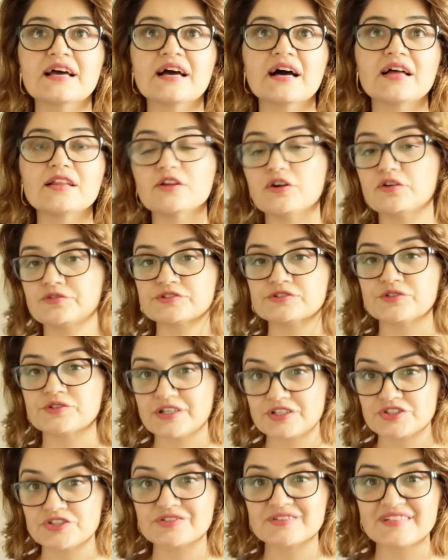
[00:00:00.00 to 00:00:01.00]
law of
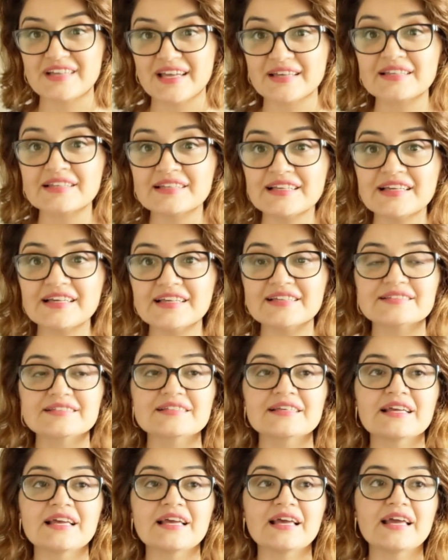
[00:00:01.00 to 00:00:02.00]
attraction techniques,